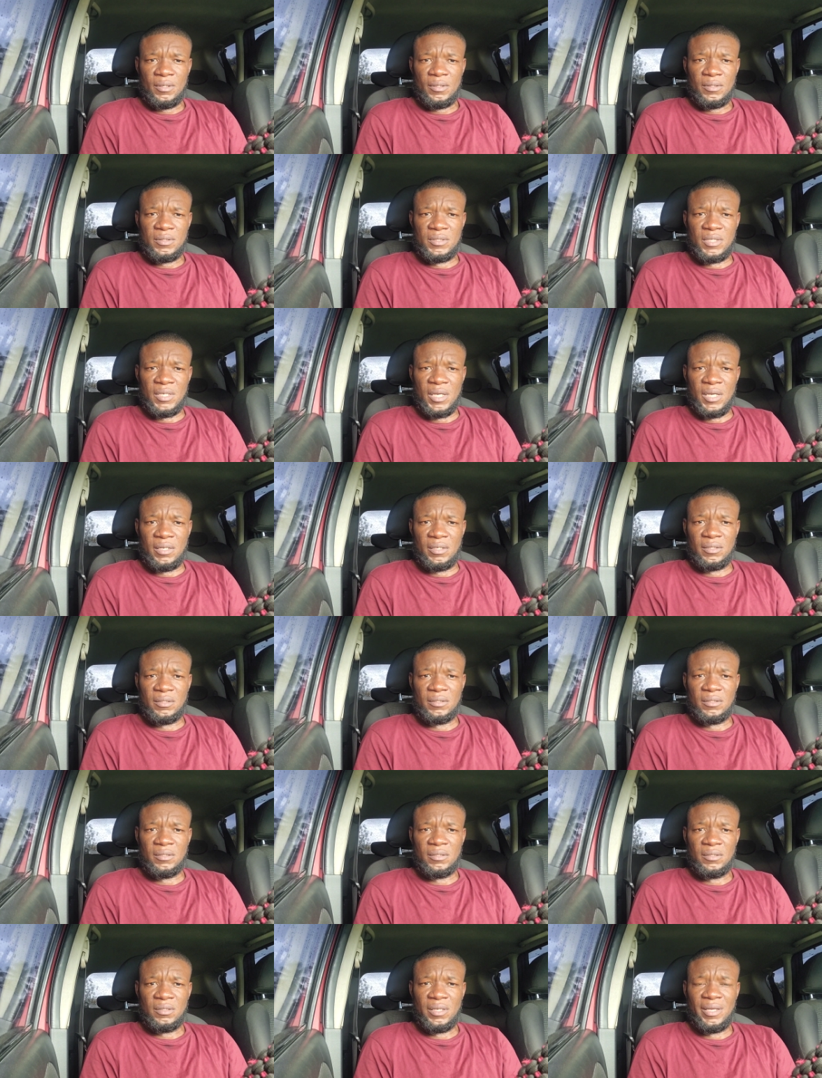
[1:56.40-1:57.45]
Zine,
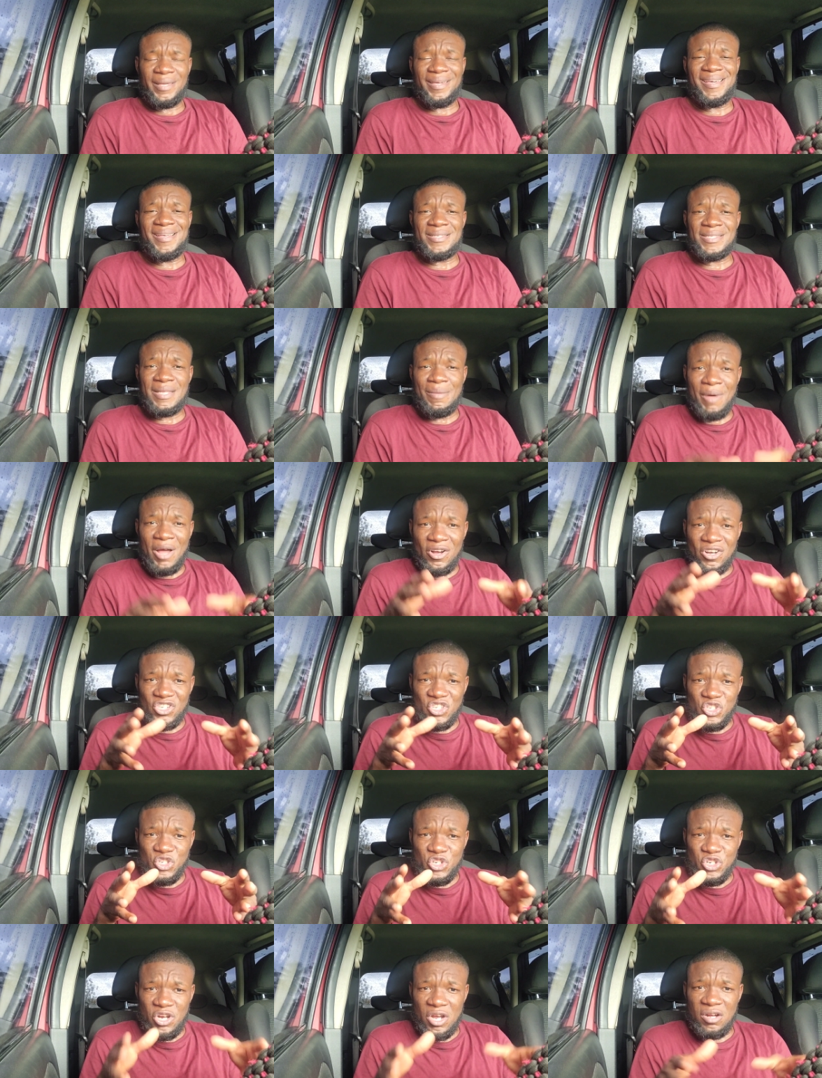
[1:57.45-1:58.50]
the kids them are got
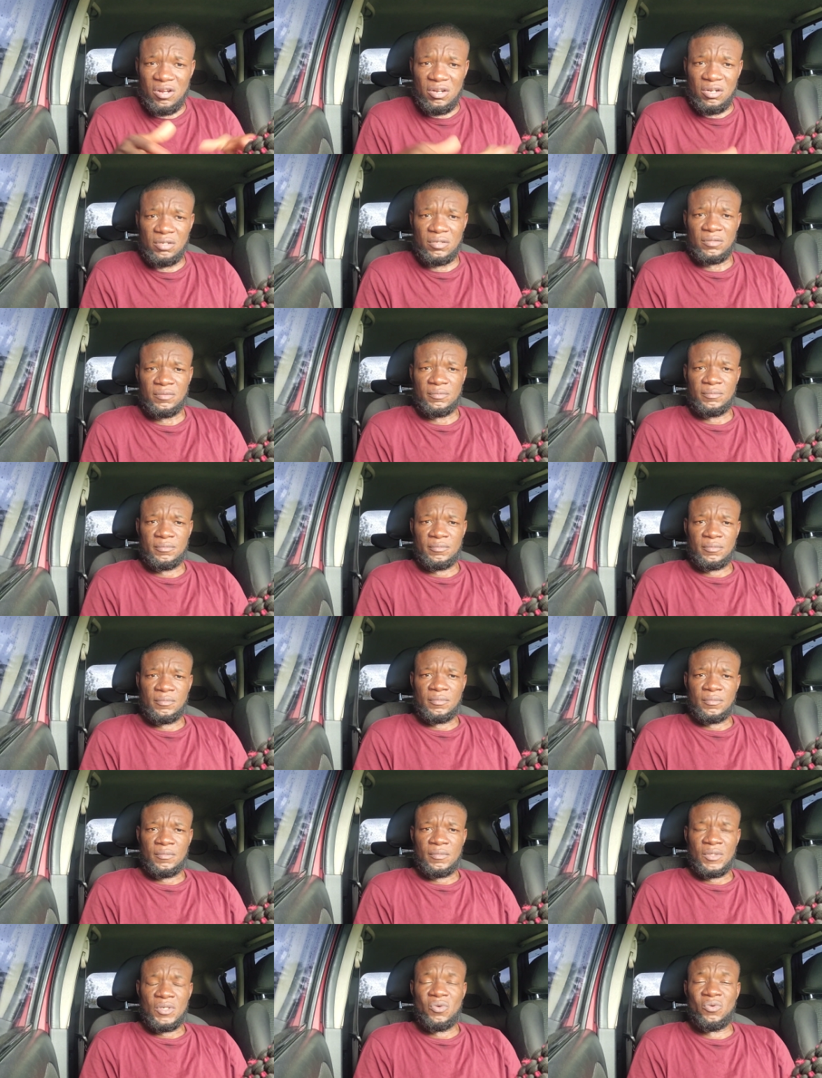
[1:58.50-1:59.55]
struggle.
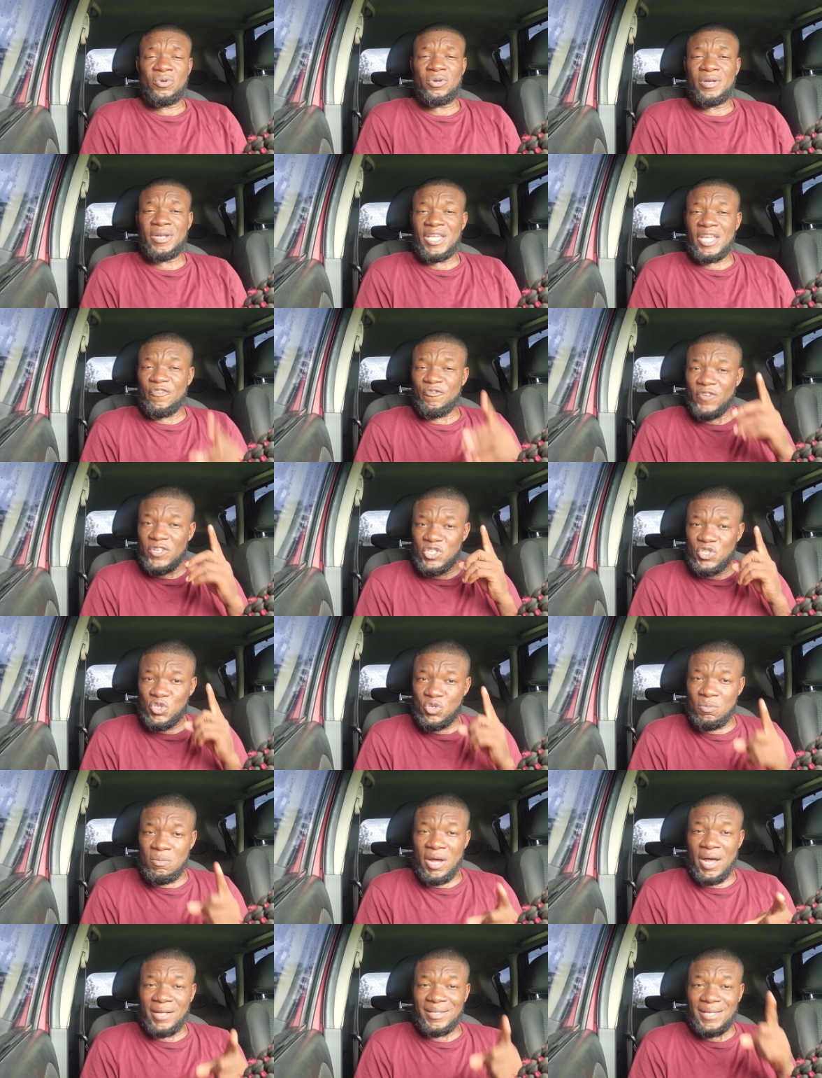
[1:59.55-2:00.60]
We don't need for
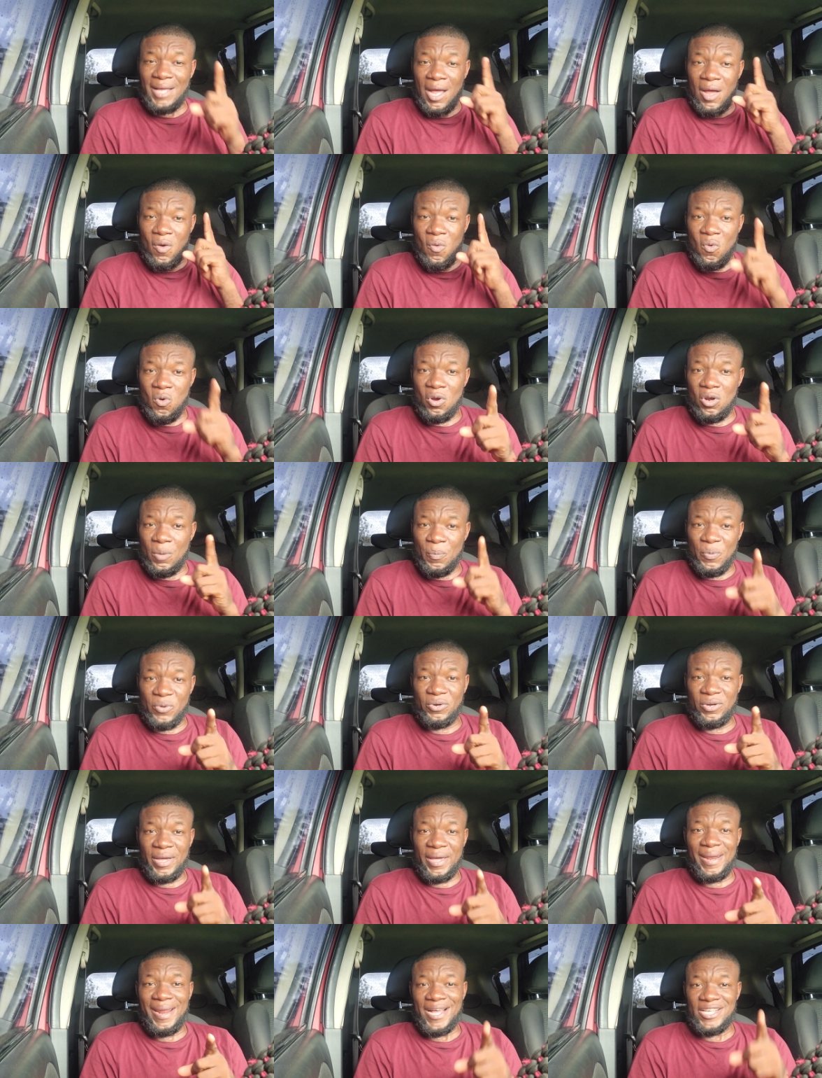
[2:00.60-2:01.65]
smart and hold up on
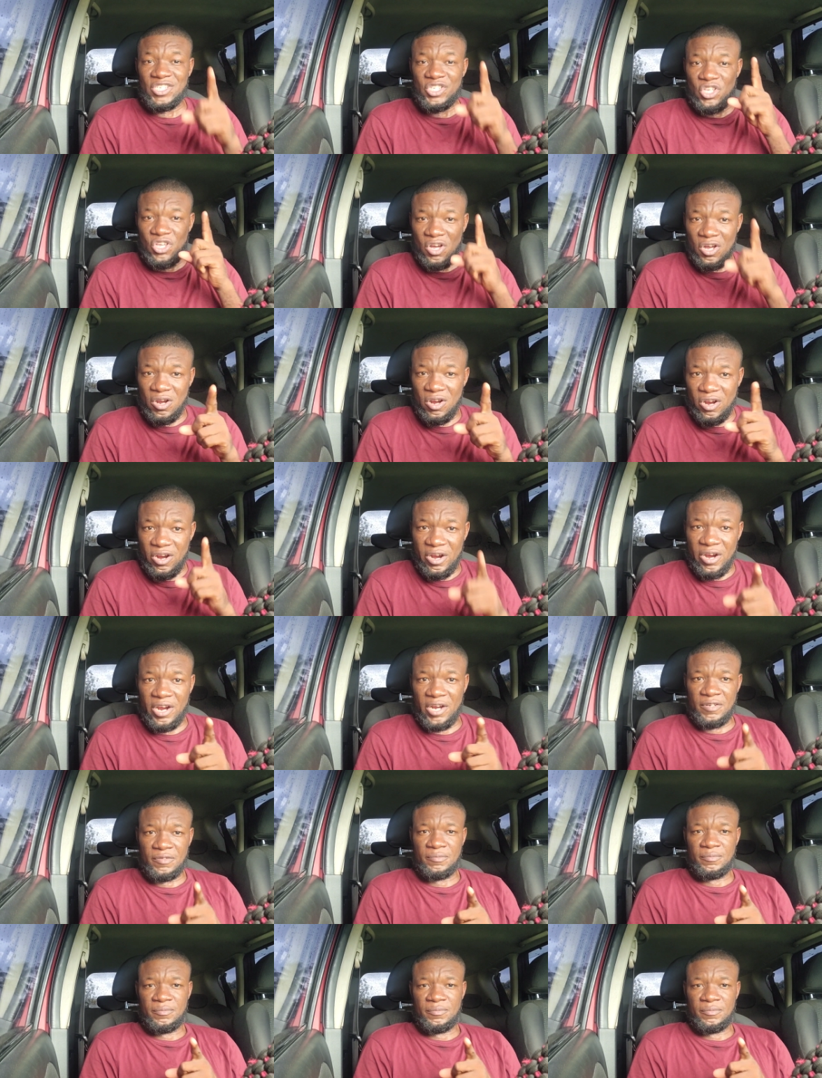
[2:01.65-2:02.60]
your head as a young girl.